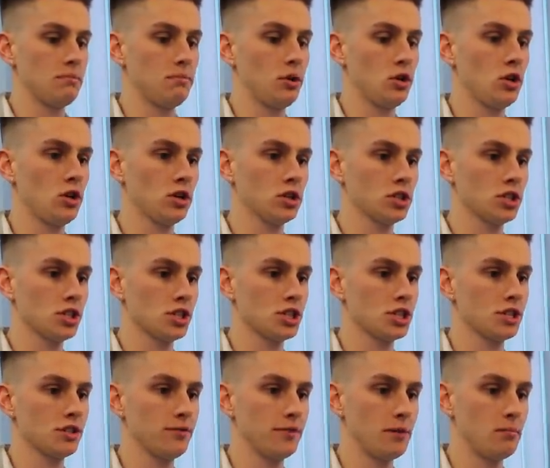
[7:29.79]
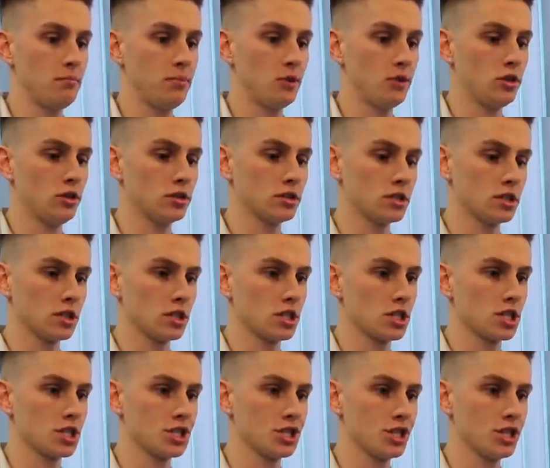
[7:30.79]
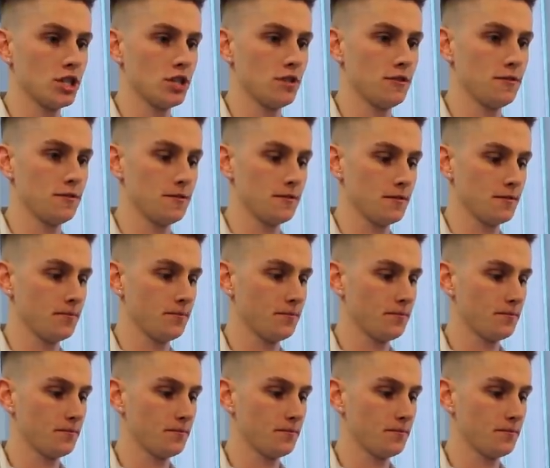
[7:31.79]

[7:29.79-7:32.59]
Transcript: Important stuff, important stuff.